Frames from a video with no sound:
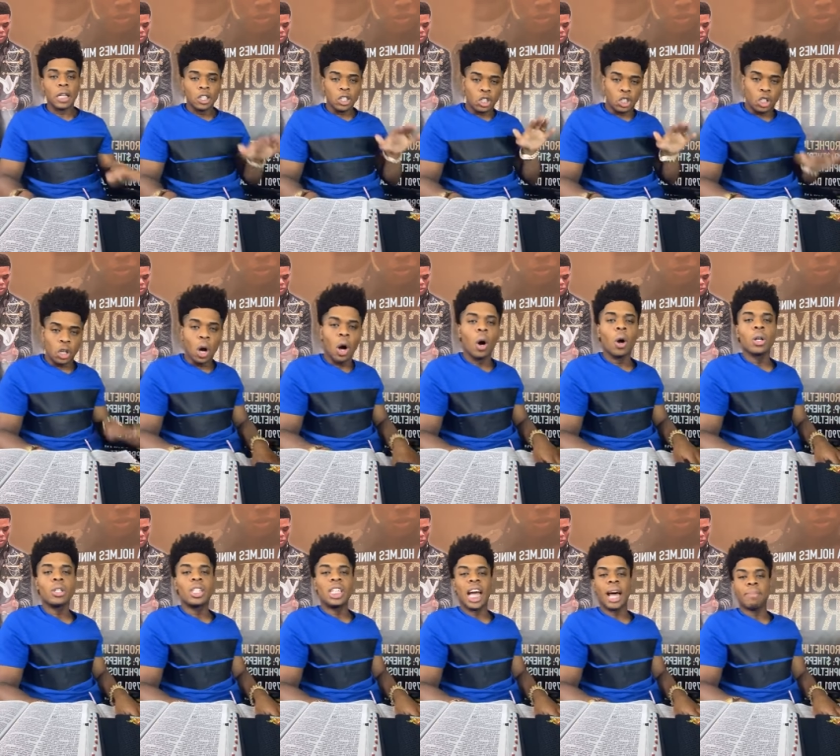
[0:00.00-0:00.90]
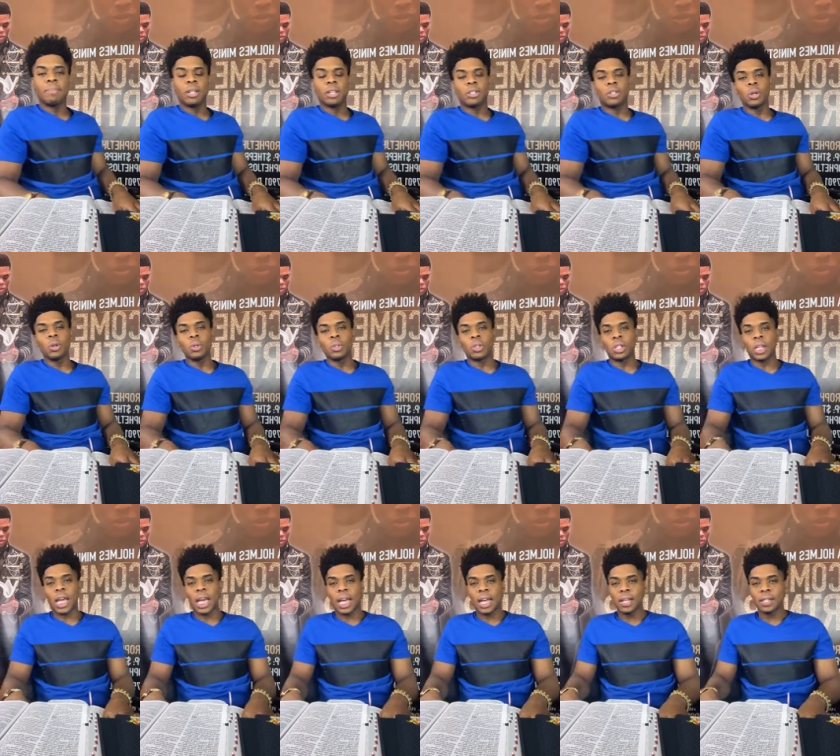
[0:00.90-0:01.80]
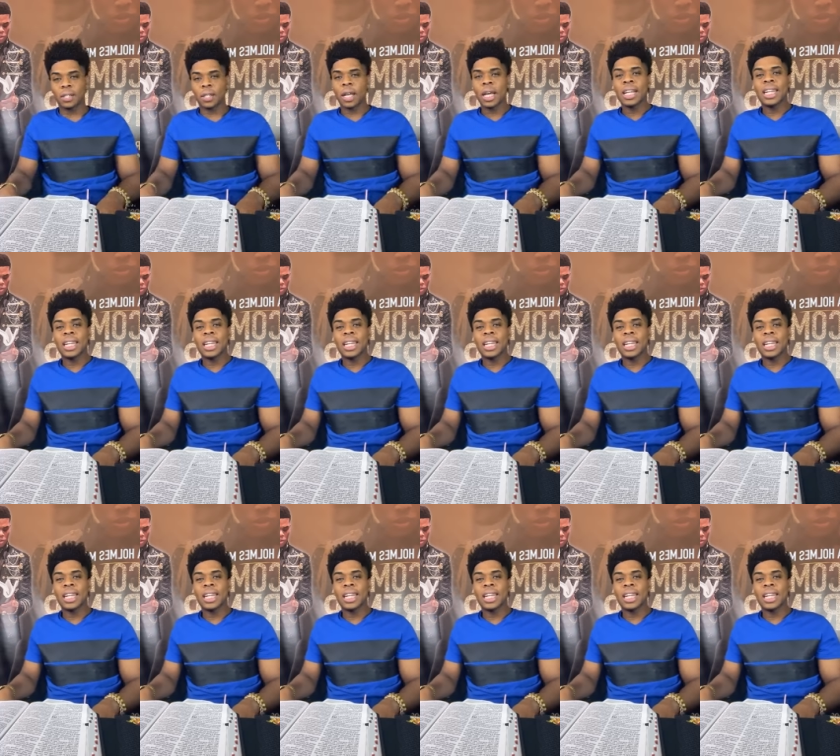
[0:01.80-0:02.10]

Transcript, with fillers: Joel chapter 2 says,